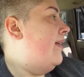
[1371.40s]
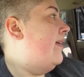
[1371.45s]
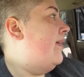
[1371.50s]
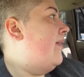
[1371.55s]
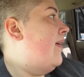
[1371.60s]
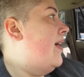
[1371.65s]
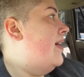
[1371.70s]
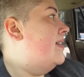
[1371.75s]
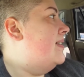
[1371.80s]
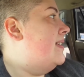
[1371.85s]

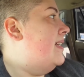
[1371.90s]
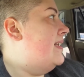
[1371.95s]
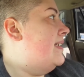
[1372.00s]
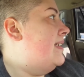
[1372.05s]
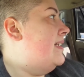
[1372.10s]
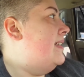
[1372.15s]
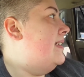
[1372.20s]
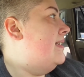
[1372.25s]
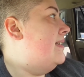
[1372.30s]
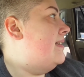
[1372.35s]
Require
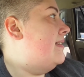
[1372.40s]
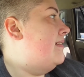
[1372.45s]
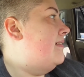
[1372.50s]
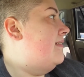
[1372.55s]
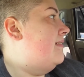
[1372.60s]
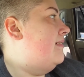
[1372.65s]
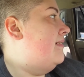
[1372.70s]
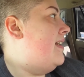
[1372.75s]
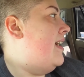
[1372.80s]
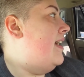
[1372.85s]
sustenance.
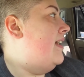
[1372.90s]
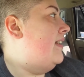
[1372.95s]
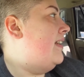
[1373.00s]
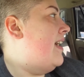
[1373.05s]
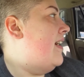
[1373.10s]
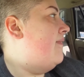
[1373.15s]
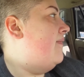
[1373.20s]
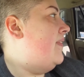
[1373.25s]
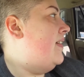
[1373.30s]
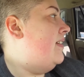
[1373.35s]
And
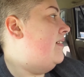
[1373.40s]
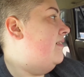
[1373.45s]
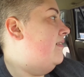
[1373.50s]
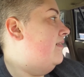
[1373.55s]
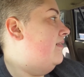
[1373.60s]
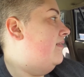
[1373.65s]
caffeine.